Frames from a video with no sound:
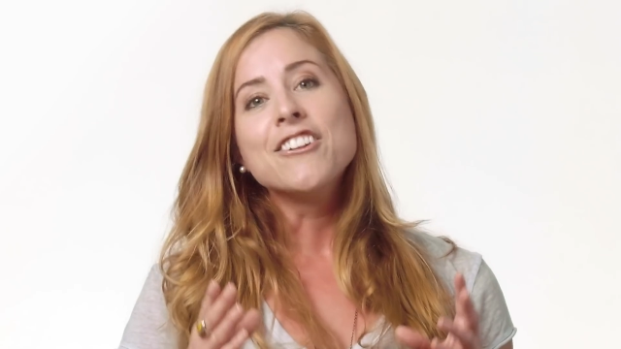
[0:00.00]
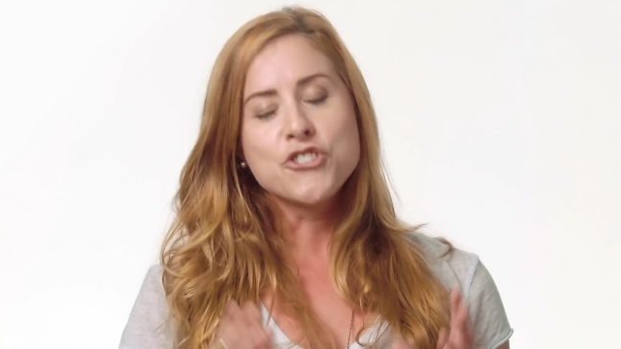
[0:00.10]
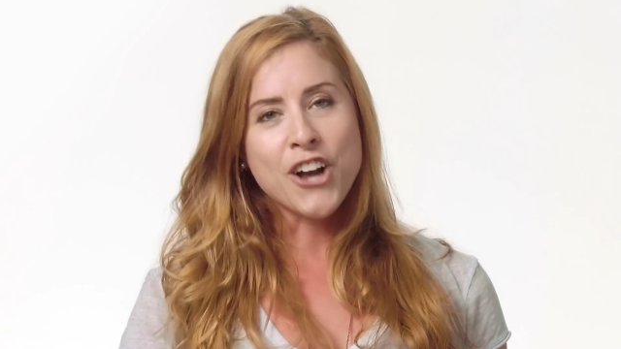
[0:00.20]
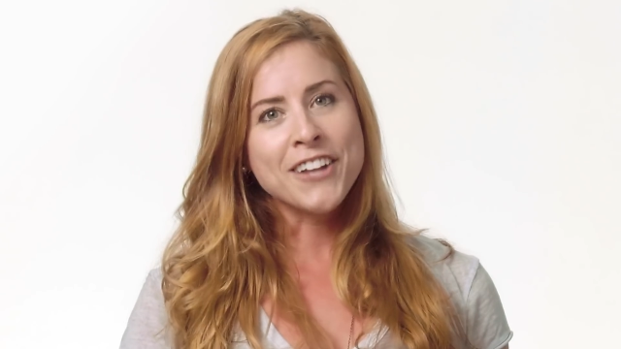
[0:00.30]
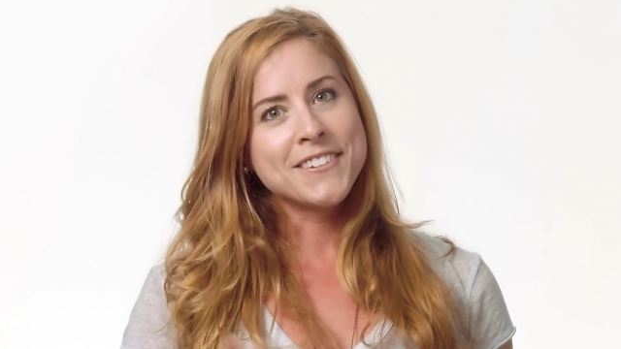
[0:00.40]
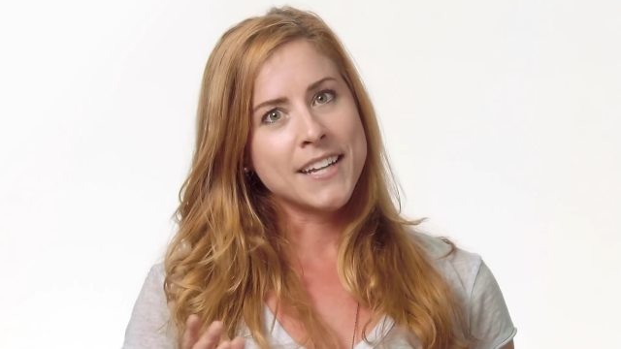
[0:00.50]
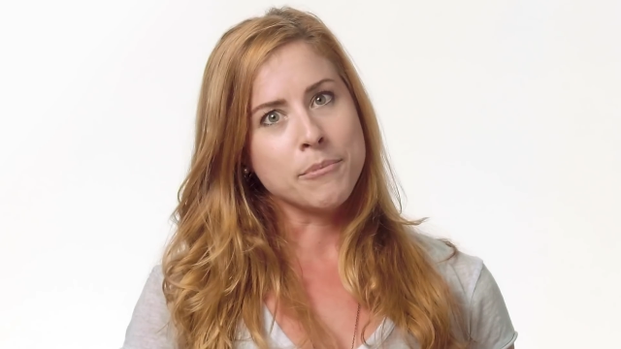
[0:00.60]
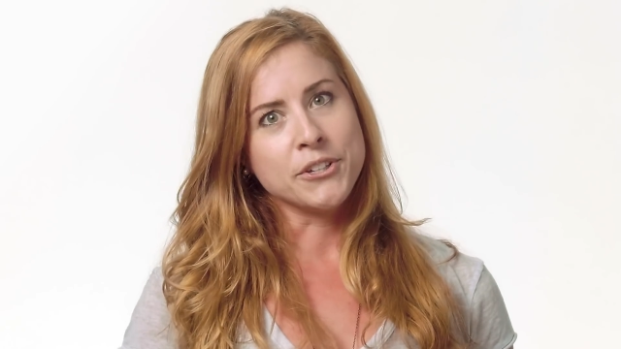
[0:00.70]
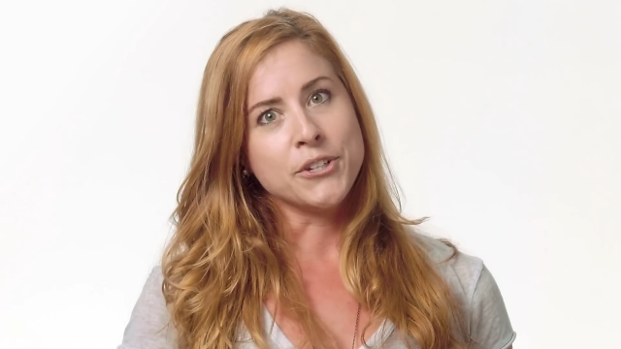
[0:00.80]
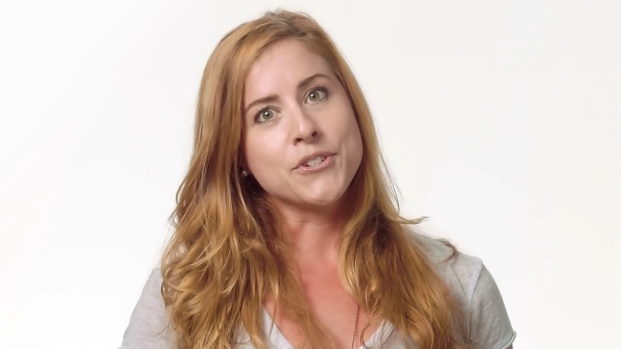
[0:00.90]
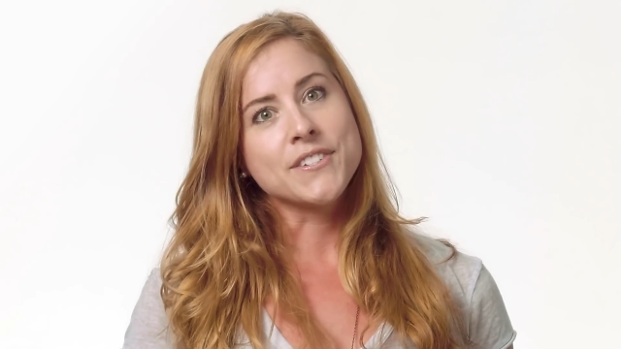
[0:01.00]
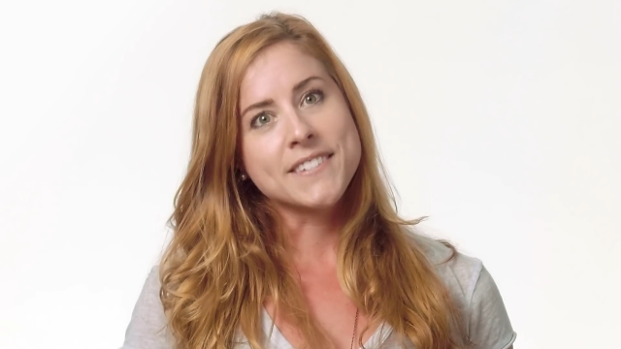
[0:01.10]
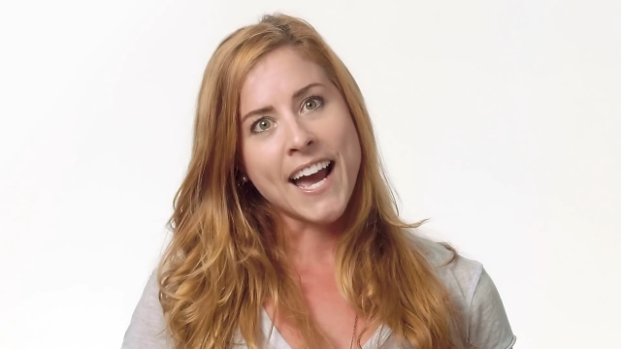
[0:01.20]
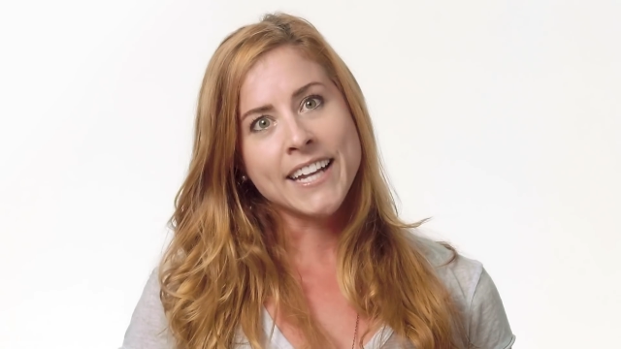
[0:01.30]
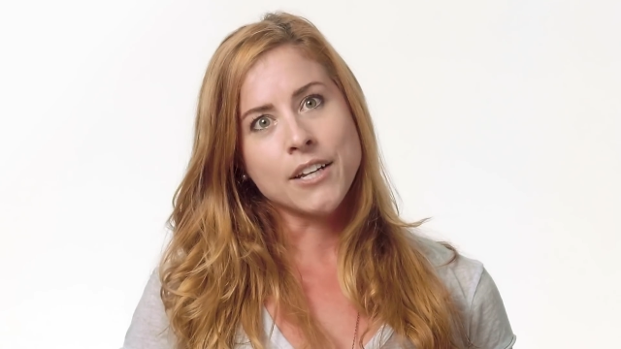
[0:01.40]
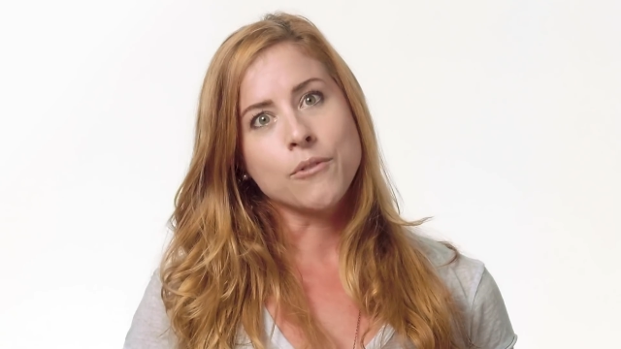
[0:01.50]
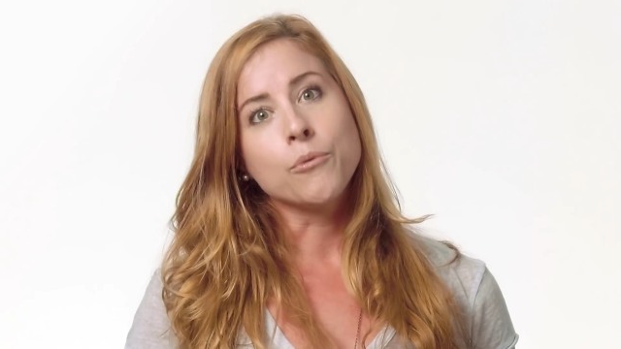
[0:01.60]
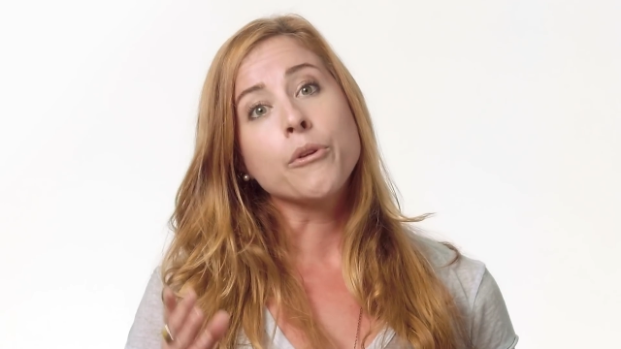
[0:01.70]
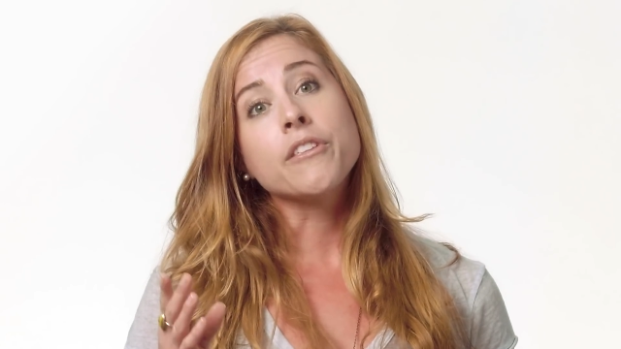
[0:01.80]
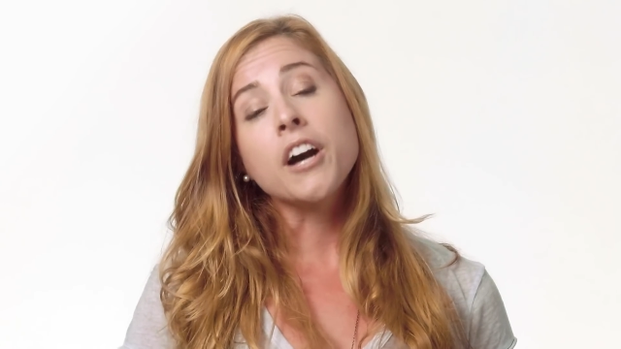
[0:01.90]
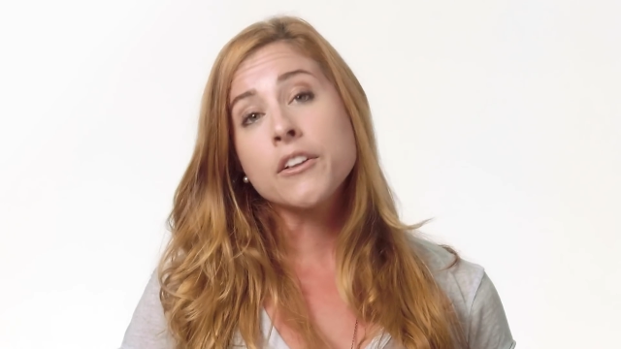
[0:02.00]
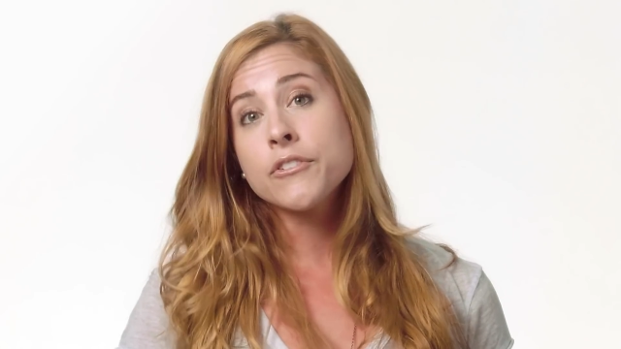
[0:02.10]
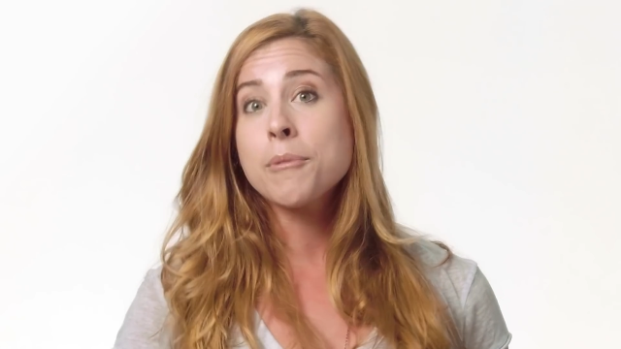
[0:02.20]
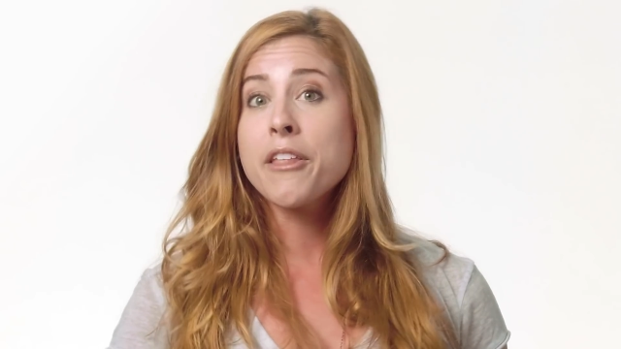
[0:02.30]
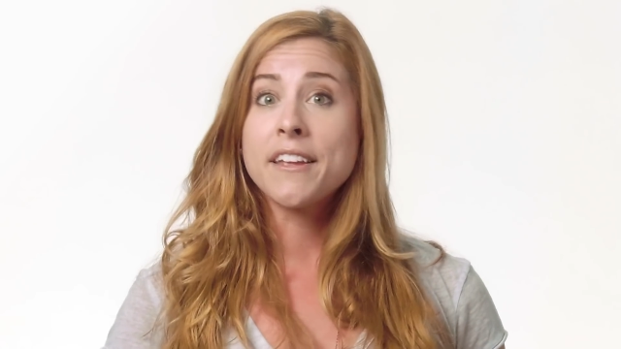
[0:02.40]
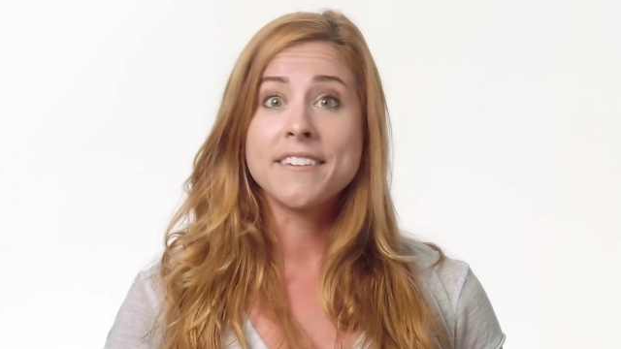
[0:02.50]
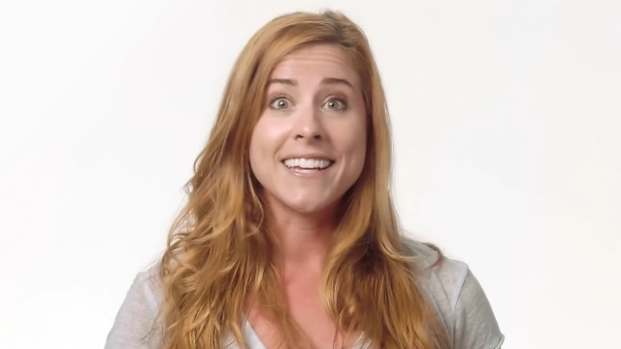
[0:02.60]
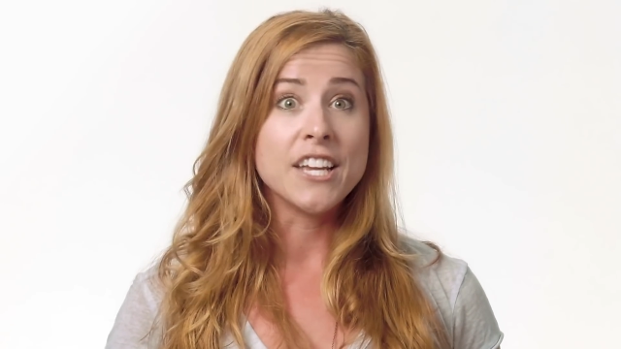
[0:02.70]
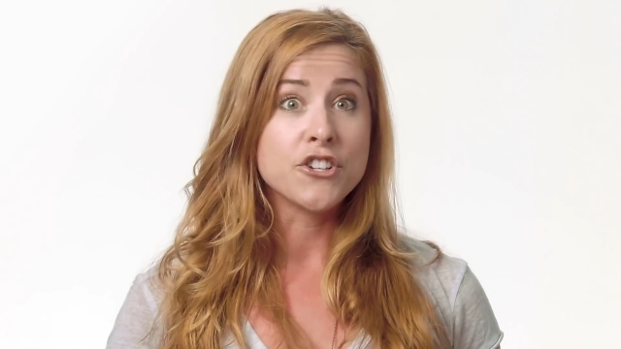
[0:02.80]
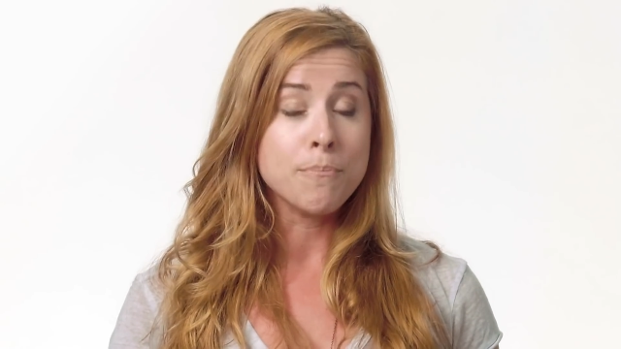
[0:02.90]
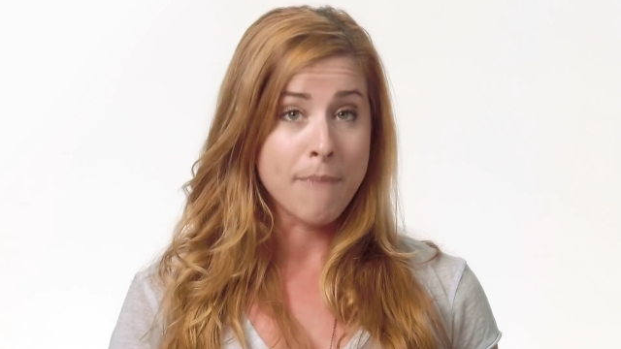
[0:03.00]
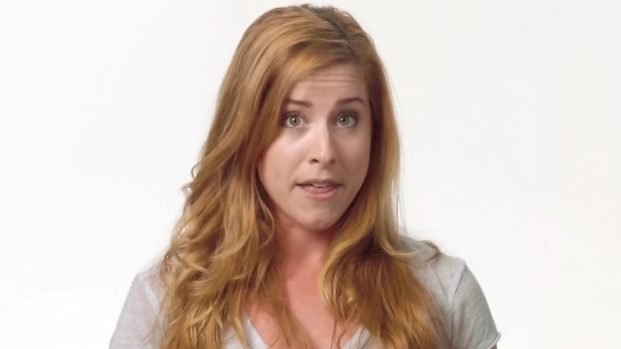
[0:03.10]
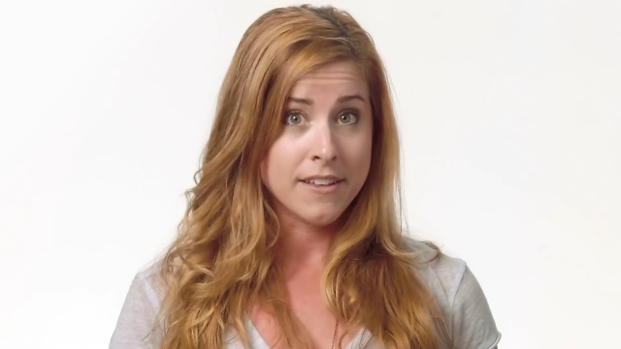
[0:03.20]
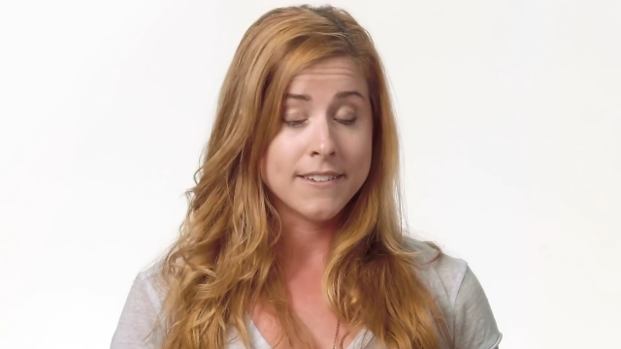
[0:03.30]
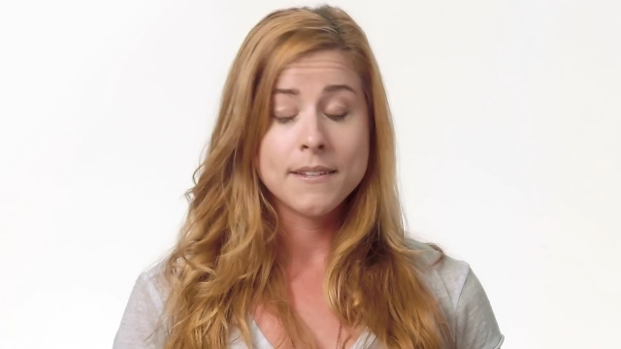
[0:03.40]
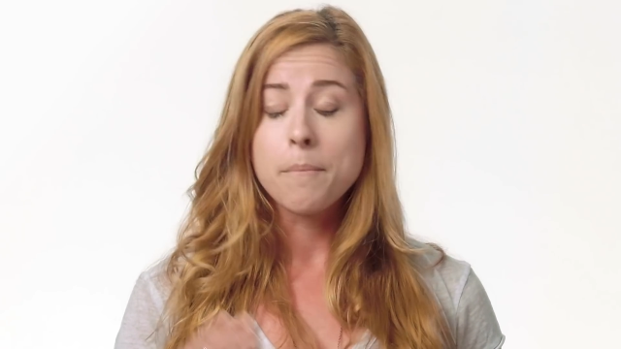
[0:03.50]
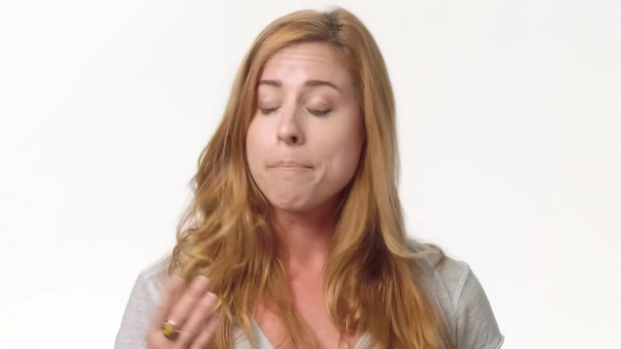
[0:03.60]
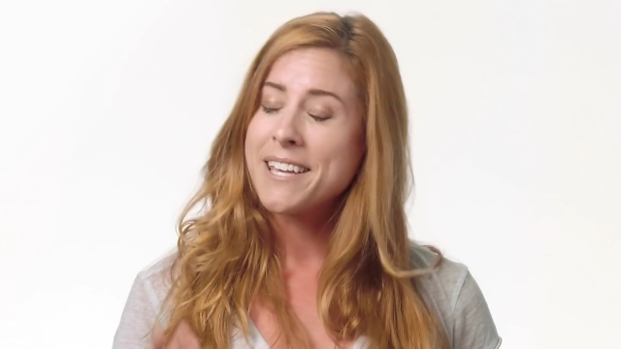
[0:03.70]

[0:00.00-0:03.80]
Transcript: JOTs enable you to sign in with custom authentication methods